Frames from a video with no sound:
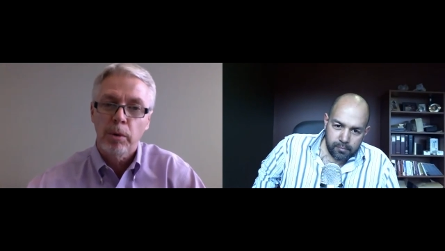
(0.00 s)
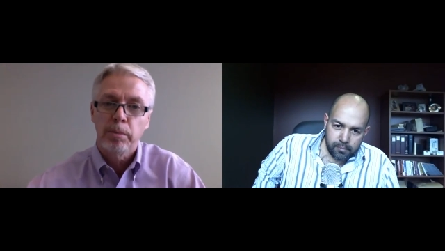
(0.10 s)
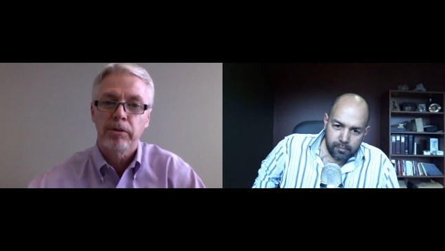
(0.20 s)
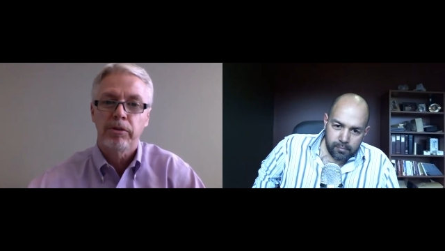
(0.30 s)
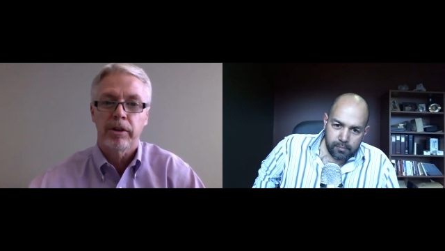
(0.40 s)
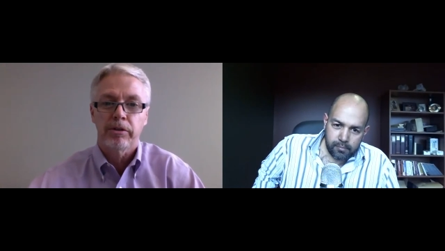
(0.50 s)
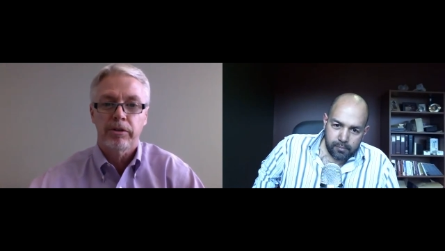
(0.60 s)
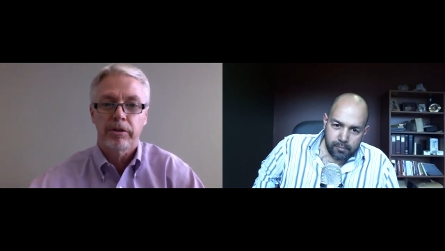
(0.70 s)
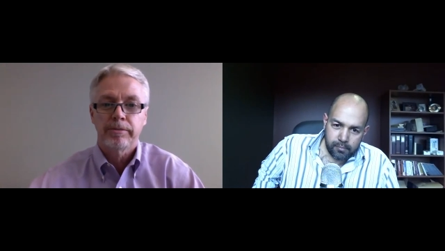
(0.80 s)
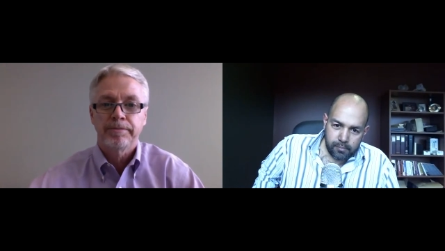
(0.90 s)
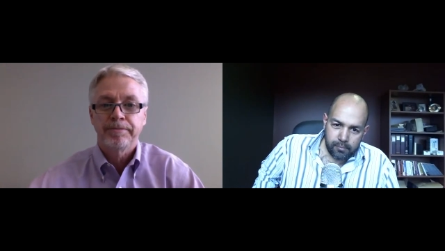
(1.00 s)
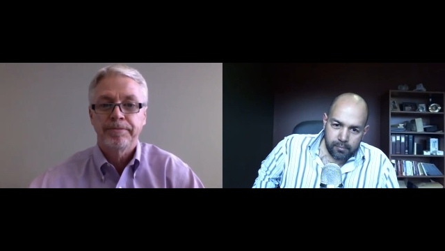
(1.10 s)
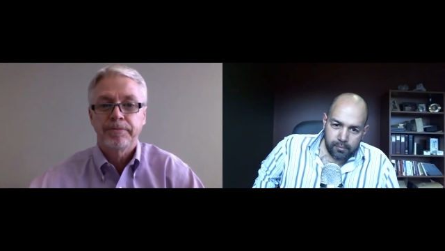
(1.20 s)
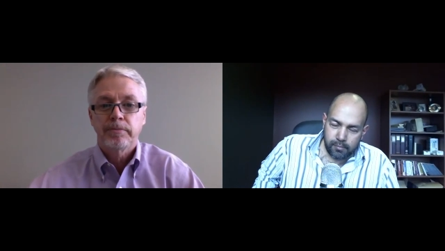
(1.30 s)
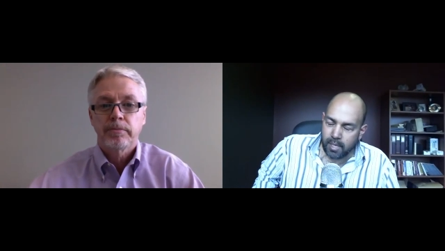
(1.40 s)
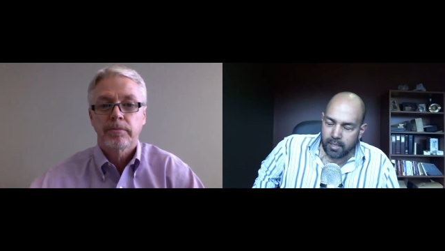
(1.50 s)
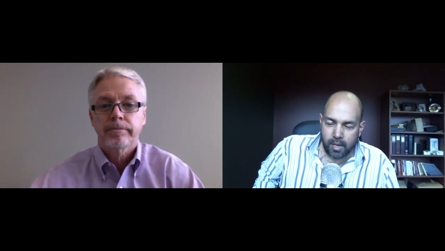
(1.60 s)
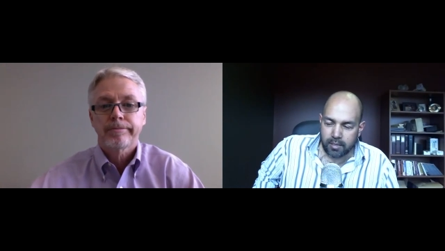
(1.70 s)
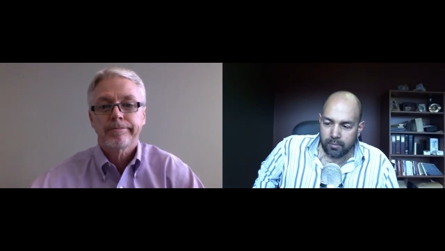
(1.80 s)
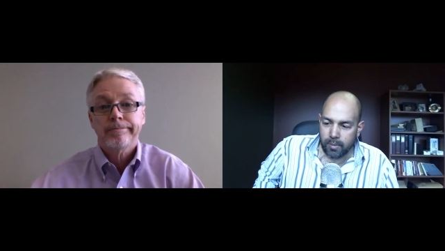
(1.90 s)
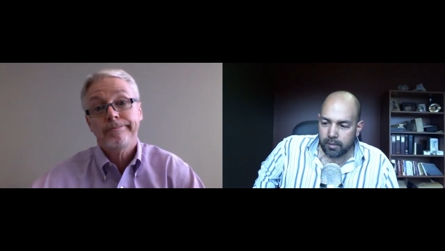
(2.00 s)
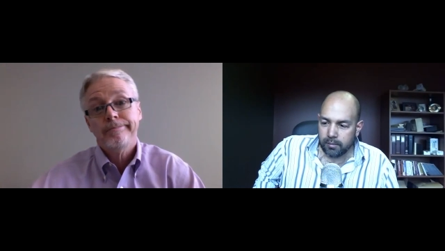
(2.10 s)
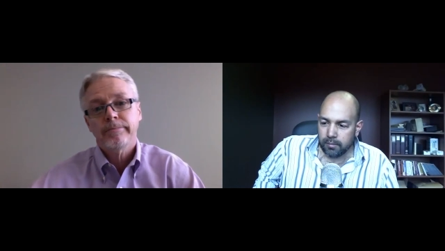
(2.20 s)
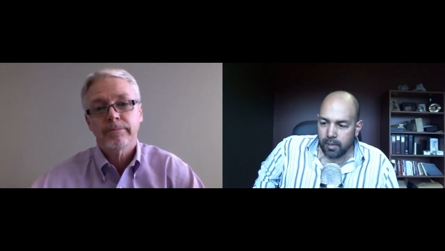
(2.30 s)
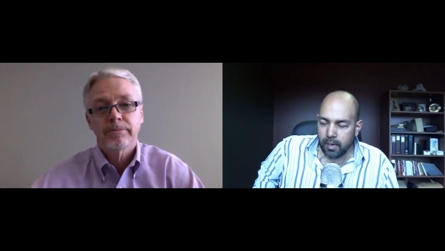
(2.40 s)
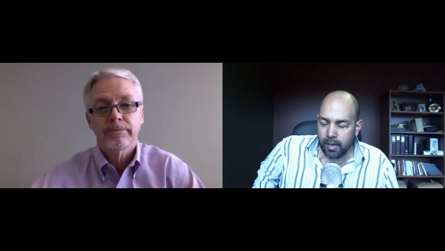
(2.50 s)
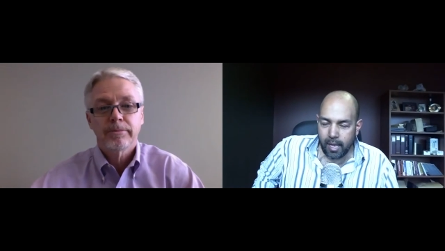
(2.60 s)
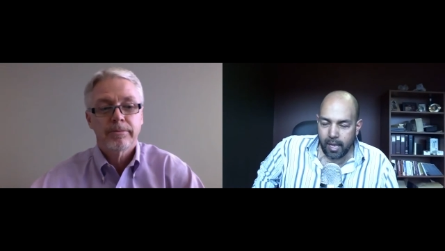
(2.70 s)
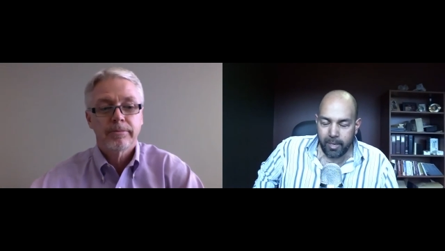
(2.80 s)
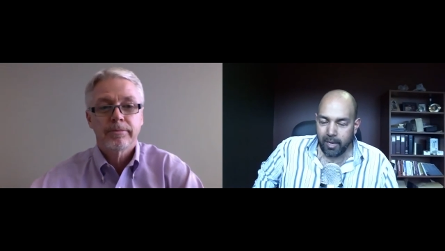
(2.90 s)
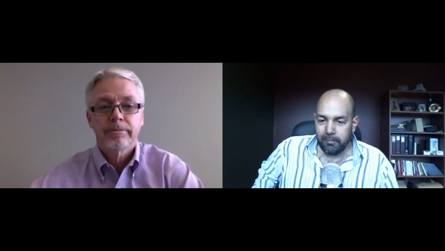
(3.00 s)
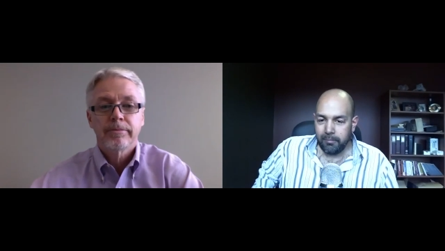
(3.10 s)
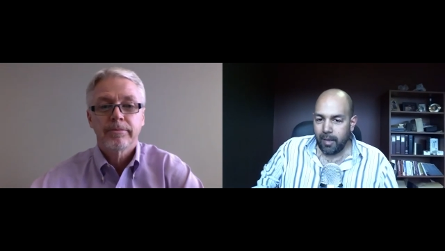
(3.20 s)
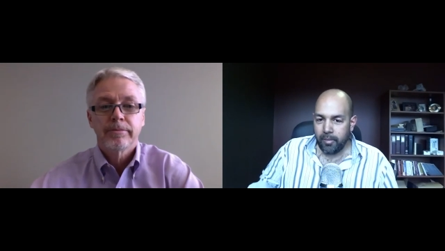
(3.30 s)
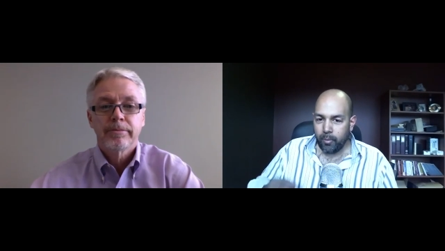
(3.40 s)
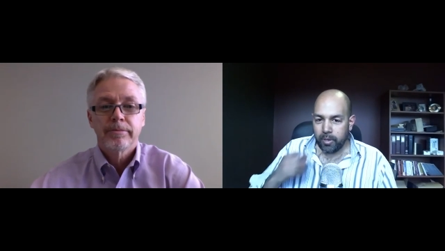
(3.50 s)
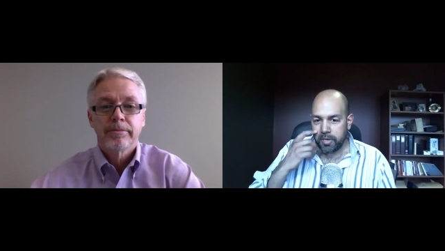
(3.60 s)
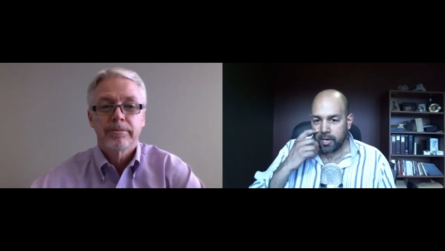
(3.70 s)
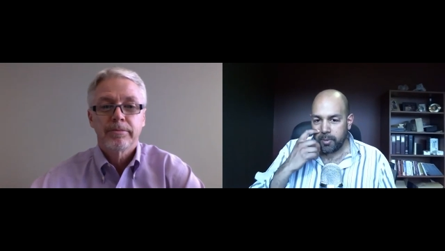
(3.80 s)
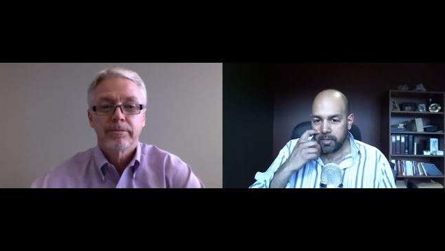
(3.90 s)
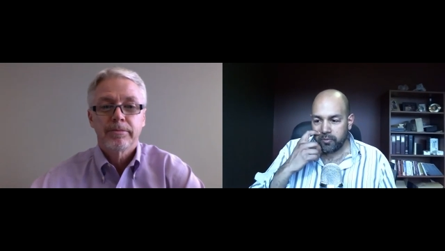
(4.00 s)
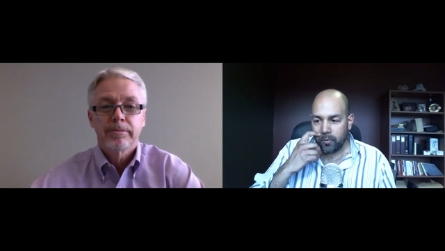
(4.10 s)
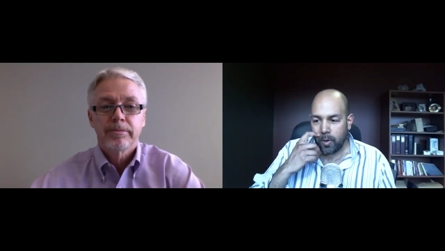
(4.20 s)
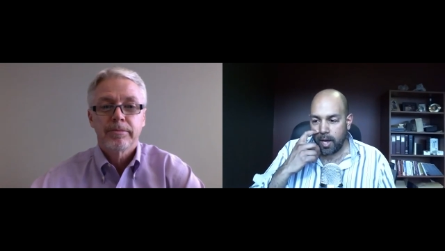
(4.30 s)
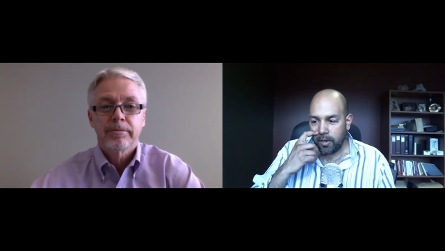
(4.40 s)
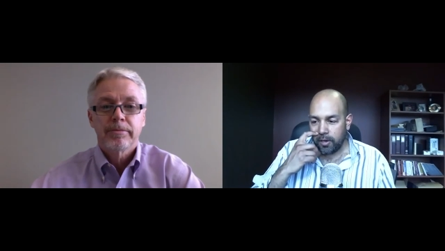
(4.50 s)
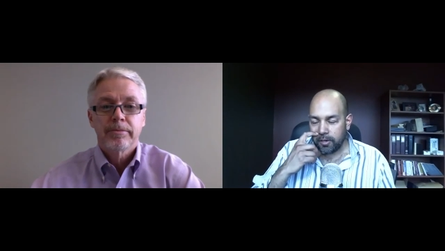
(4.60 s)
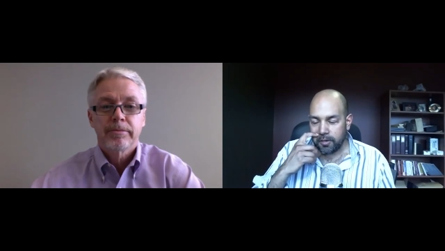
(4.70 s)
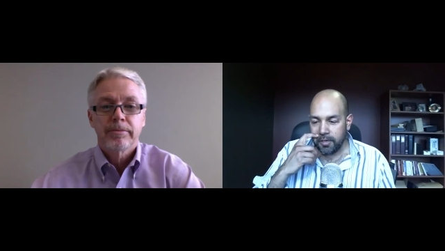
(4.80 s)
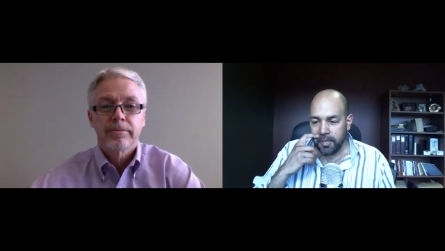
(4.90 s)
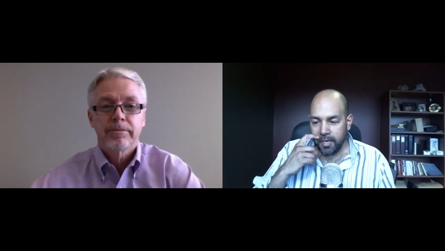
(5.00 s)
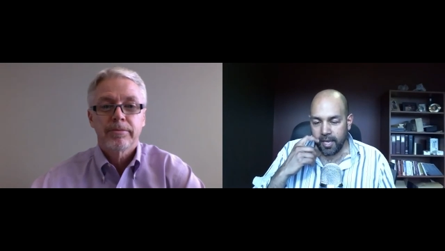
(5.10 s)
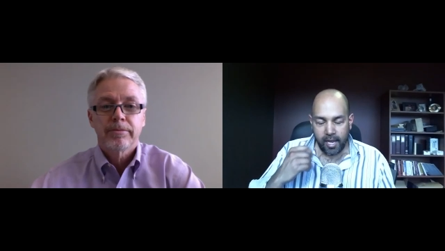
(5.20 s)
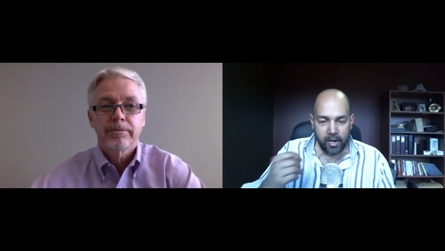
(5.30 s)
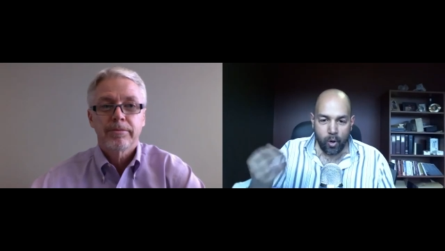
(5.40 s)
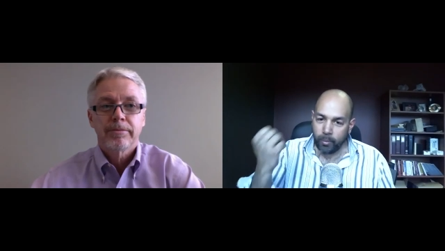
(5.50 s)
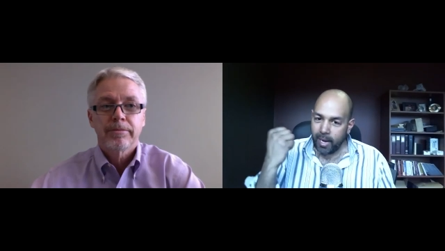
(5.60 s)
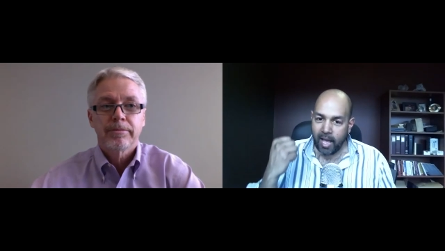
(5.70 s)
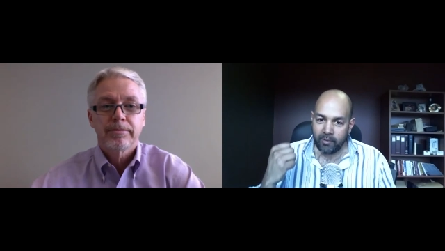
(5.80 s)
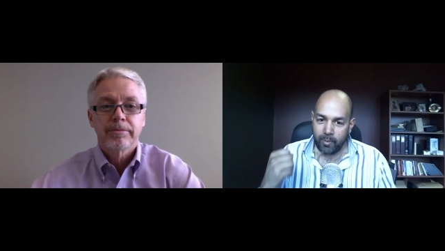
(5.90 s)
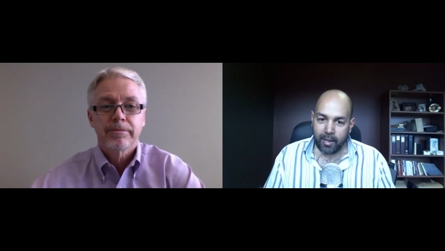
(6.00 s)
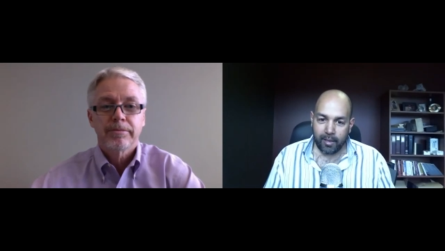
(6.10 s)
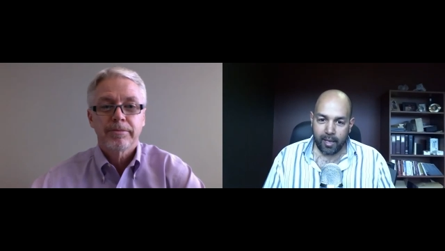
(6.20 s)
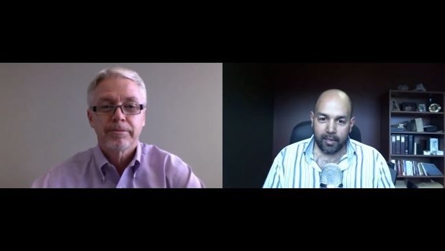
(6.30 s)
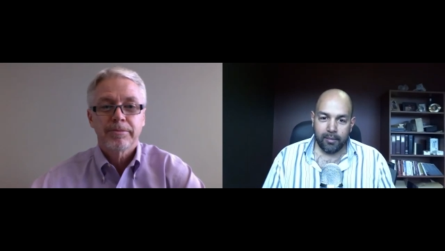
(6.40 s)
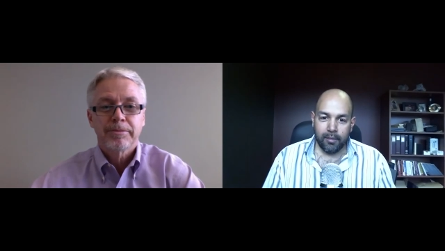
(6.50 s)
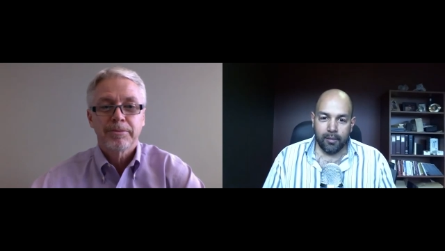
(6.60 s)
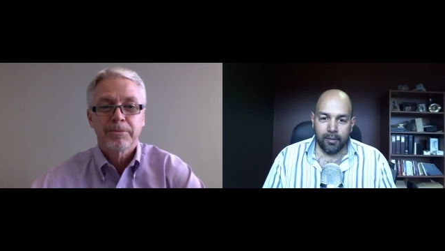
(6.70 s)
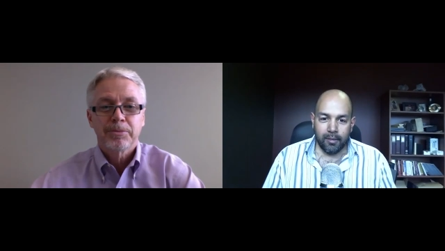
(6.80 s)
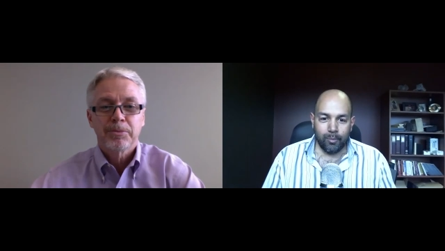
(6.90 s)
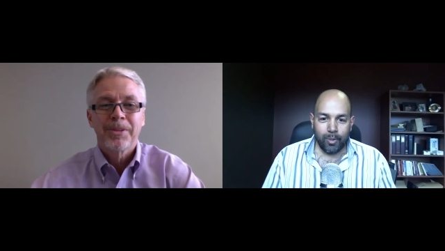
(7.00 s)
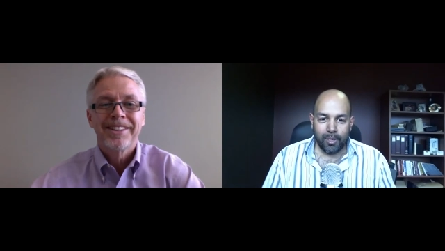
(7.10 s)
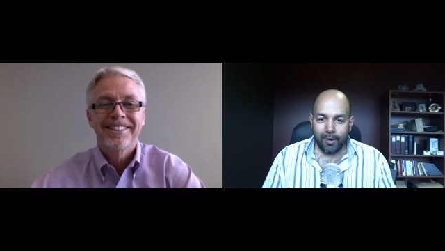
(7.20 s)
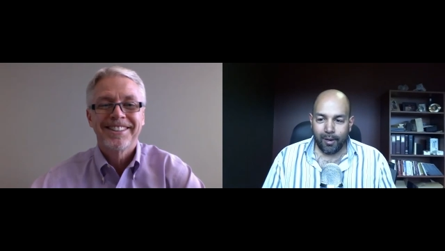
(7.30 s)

Speaker 1: a business.
Speaker 2: That's awesome, Michael. Uh, I mean, I, I think we could talk about this for a while longer. And I know I'm going to have you back again, but